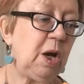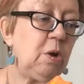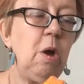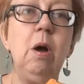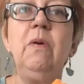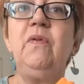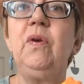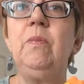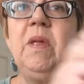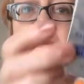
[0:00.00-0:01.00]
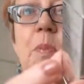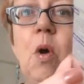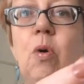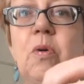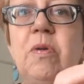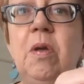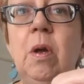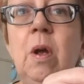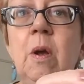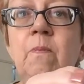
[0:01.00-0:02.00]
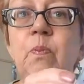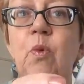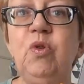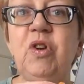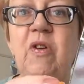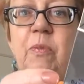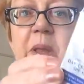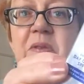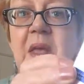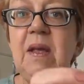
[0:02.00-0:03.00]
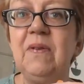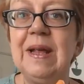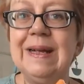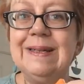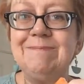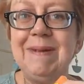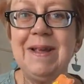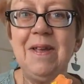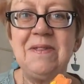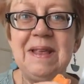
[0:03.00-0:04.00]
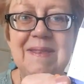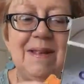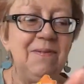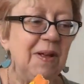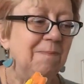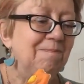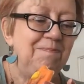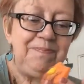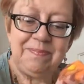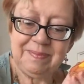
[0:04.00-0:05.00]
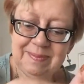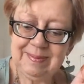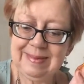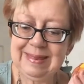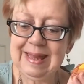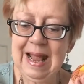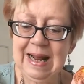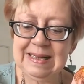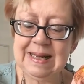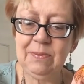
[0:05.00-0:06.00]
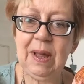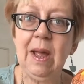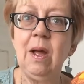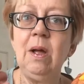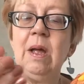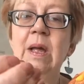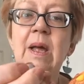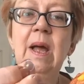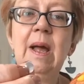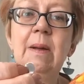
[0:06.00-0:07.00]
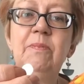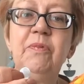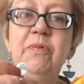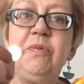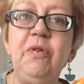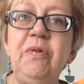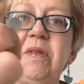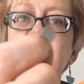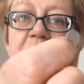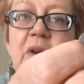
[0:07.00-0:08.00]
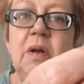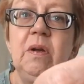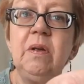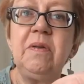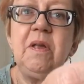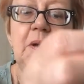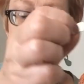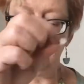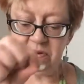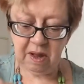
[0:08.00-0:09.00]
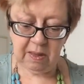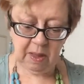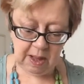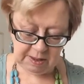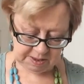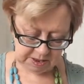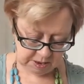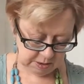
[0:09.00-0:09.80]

I got from this box, which I've been saving because it's silver. And here we are, 2 silver circles like that.